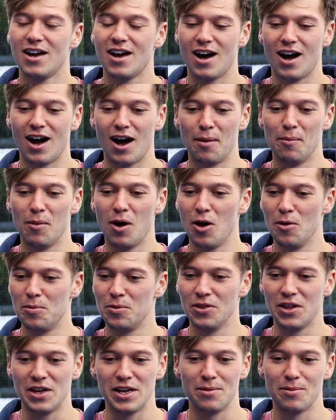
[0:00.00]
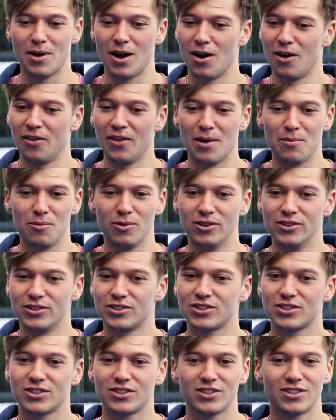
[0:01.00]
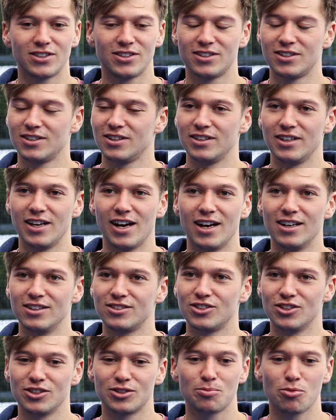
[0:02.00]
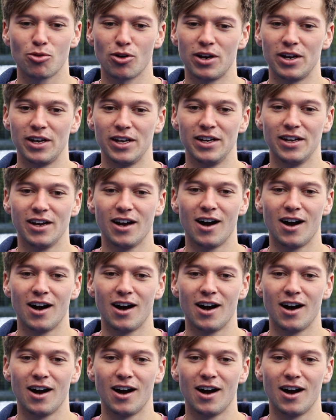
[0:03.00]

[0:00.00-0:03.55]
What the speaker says: Opened the email and then was just pretty